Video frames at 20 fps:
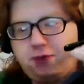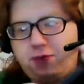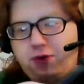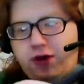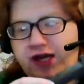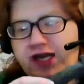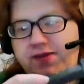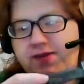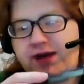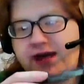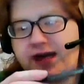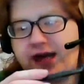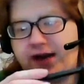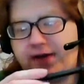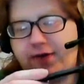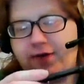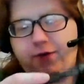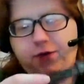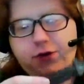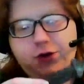HEMA kind
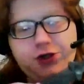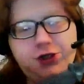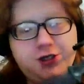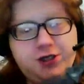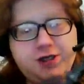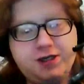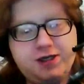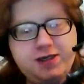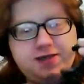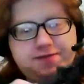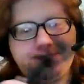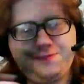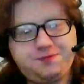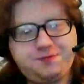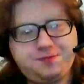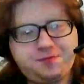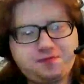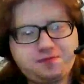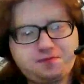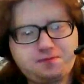of overtook
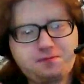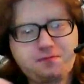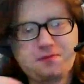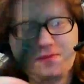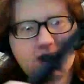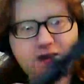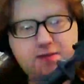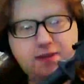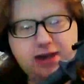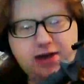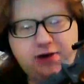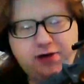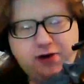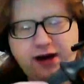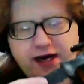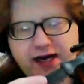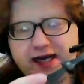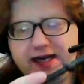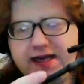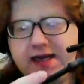my
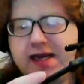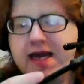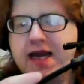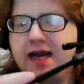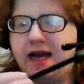training.